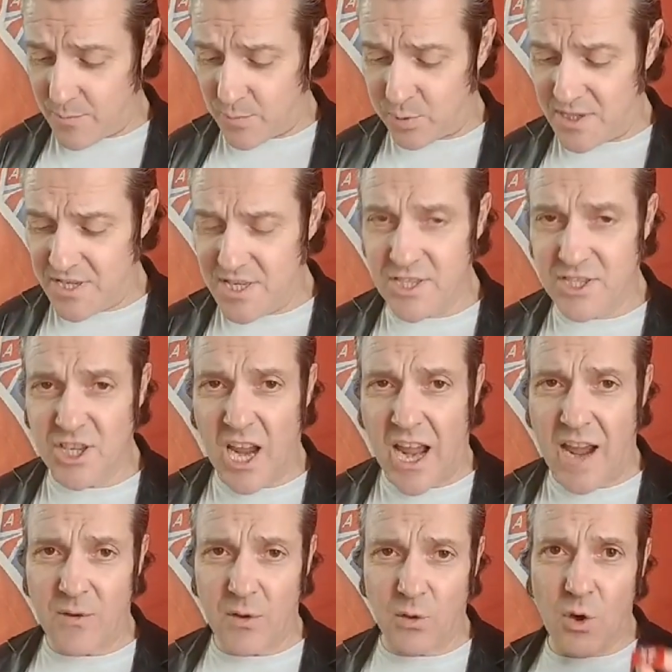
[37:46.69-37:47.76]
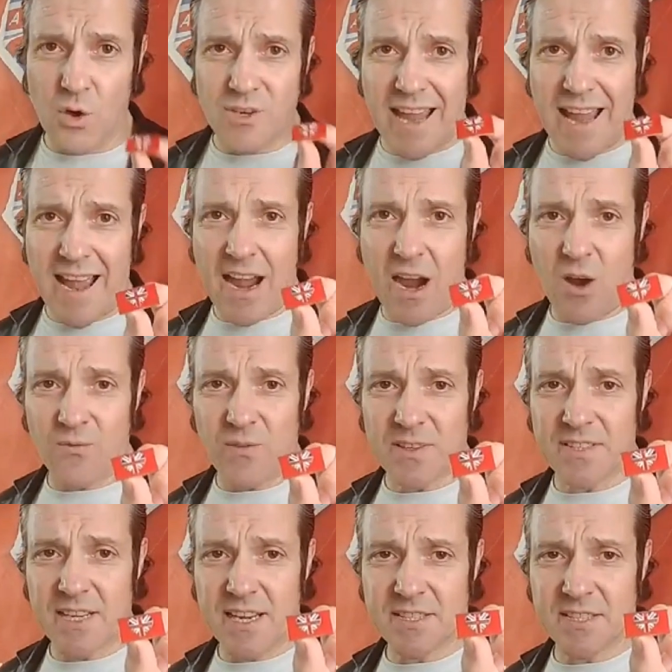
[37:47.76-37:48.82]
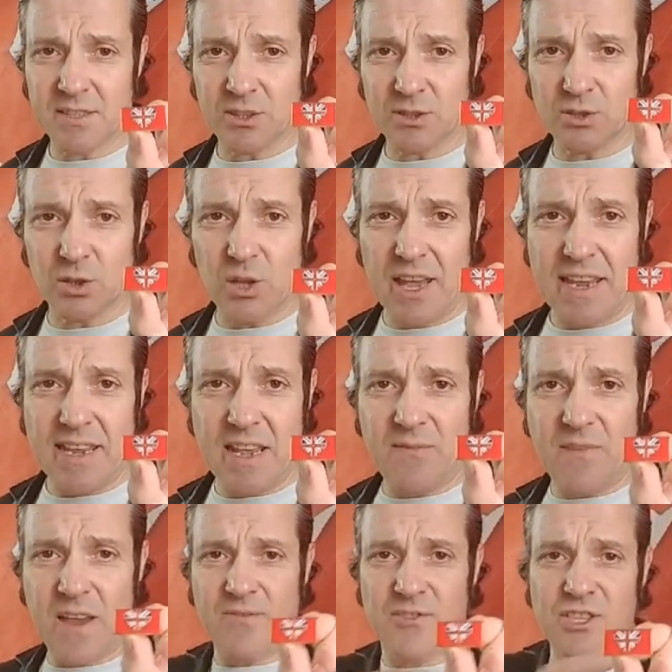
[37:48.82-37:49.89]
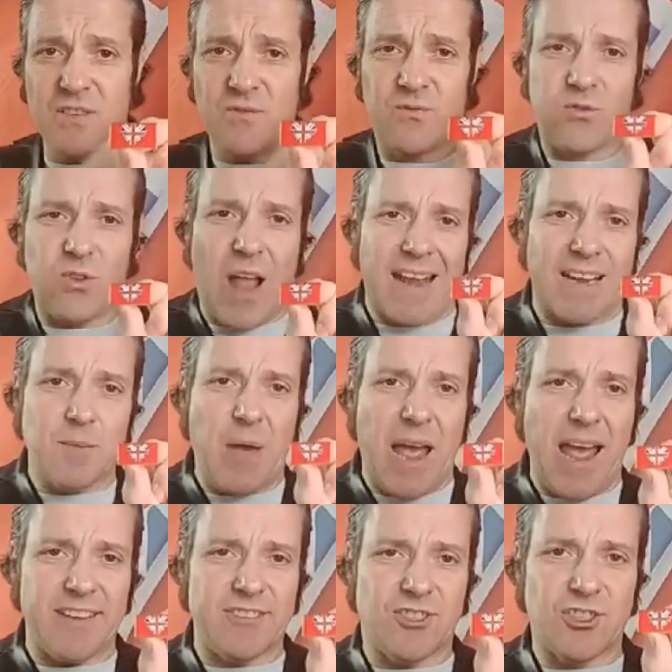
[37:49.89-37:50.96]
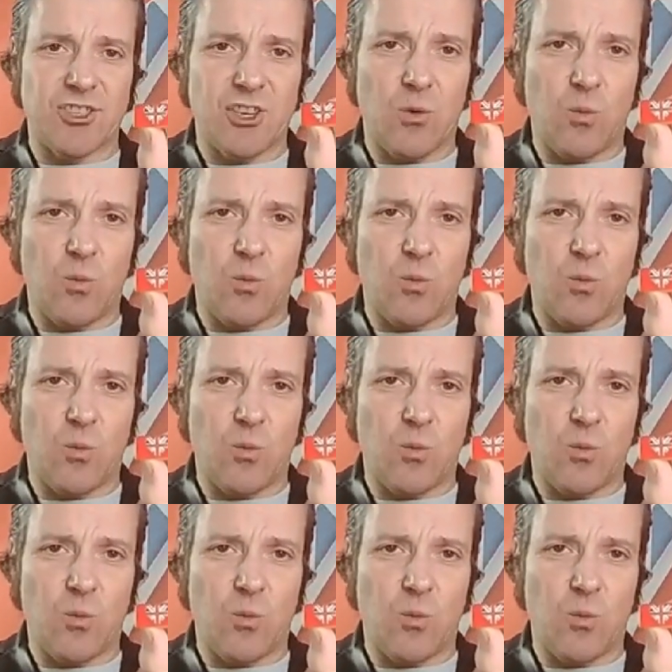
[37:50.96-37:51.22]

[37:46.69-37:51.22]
please have a look at our fantastic little AFFG flag badge,